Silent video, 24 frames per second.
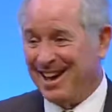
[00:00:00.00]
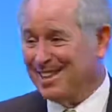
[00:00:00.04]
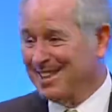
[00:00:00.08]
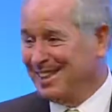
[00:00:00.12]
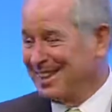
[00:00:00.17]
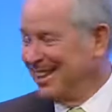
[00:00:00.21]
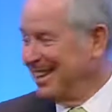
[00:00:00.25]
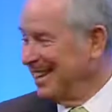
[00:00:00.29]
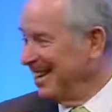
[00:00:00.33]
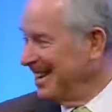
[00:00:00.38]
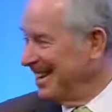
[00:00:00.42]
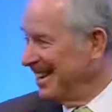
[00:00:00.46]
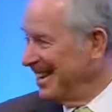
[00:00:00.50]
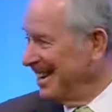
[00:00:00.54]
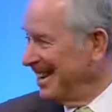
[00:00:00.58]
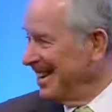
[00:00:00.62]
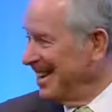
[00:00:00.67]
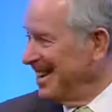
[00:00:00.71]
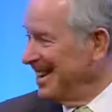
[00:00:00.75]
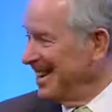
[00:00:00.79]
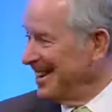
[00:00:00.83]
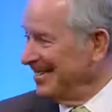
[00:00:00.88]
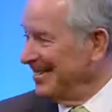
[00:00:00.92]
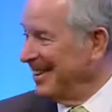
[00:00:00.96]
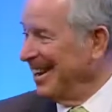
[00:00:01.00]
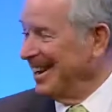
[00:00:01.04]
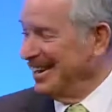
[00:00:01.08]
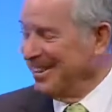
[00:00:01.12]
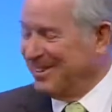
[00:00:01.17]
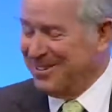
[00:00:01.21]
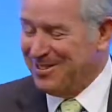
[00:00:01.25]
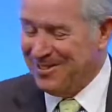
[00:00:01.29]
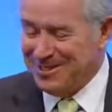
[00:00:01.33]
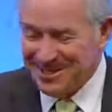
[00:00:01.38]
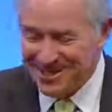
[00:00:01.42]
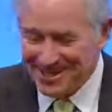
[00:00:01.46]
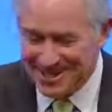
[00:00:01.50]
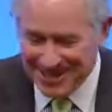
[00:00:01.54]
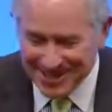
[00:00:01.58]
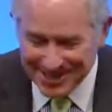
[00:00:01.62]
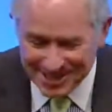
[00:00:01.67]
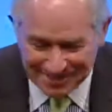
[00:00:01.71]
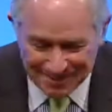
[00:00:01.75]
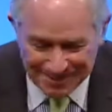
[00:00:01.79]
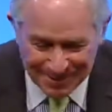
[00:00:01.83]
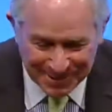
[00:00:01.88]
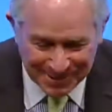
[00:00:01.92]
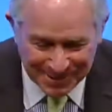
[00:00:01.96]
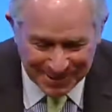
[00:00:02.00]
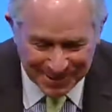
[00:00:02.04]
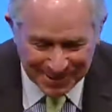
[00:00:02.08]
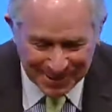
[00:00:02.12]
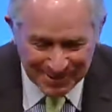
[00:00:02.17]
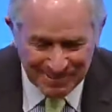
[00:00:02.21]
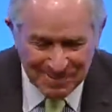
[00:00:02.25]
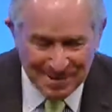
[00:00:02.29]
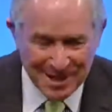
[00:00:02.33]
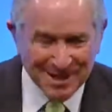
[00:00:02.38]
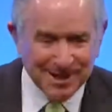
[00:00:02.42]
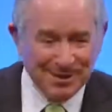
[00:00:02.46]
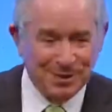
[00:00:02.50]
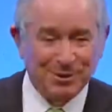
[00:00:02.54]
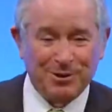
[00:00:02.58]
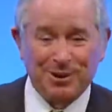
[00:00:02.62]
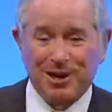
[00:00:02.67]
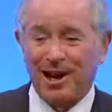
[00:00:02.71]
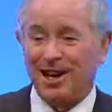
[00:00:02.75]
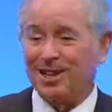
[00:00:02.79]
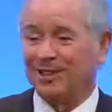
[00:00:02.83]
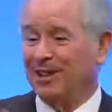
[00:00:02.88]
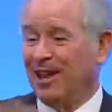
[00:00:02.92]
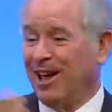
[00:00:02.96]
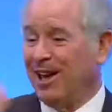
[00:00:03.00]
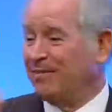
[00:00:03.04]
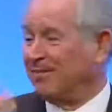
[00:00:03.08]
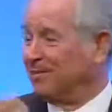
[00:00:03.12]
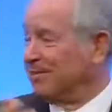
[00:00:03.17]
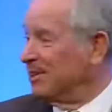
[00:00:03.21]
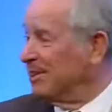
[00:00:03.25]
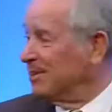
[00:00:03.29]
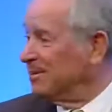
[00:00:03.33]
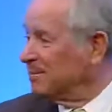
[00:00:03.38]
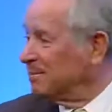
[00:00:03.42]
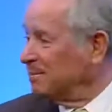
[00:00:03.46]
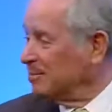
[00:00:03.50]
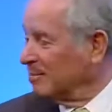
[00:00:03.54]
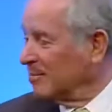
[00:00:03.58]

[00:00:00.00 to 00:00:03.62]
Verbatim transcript: is this kid? Right, who is this person? So I left,